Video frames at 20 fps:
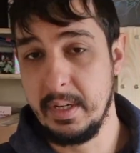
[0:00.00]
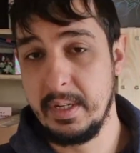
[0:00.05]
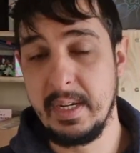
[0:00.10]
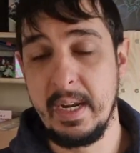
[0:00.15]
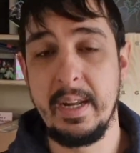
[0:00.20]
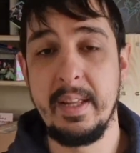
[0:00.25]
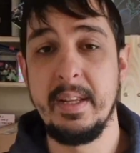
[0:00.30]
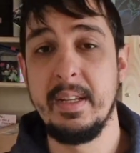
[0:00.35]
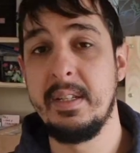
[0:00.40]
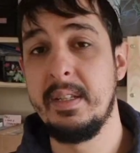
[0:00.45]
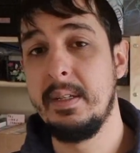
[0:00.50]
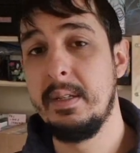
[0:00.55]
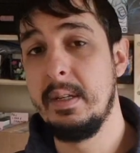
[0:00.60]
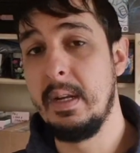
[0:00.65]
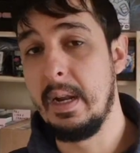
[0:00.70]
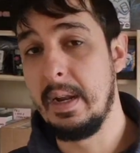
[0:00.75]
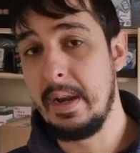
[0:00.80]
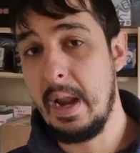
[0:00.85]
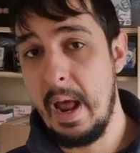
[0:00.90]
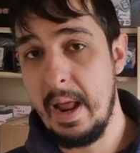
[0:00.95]
take this
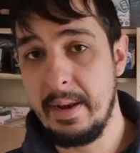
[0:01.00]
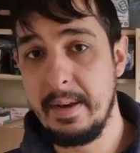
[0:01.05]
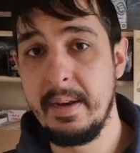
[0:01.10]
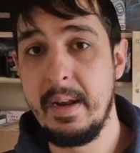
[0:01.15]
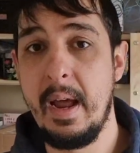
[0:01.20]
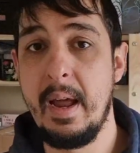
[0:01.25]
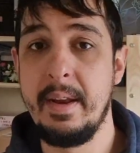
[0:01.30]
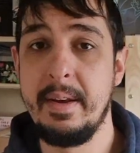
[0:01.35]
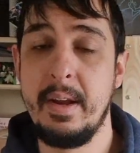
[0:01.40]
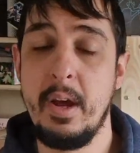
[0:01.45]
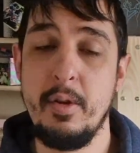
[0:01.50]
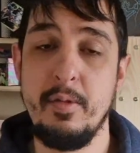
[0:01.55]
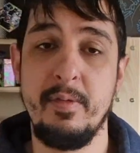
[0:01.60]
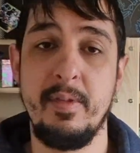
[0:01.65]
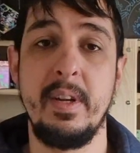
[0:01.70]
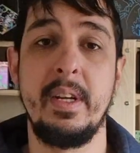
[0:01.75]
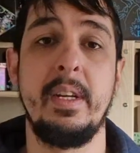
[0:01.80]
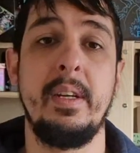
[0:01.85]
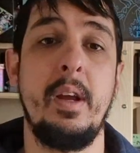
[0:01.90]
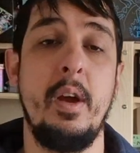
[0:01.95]
and hopefully
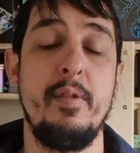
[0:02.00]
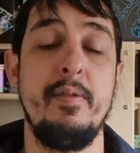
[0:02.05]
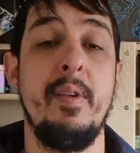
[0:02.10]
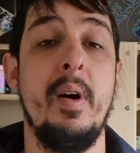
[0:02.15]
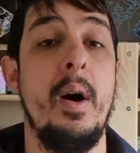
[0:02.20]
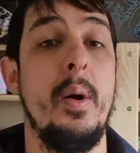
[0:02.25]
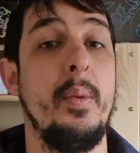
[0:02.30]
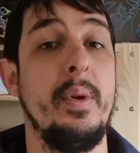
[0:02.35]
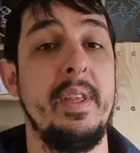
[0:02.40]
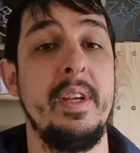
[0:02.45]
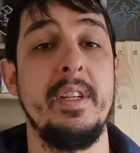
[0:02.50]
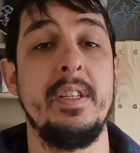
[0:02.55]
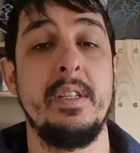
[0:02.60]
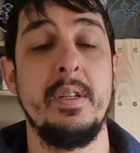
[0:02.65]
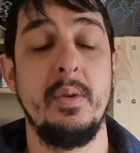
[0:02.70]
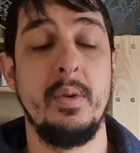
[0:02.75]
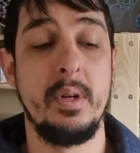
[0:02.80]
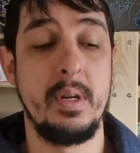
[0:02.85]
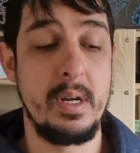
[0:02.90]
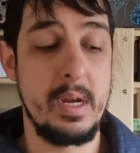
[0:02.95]
go far with this, so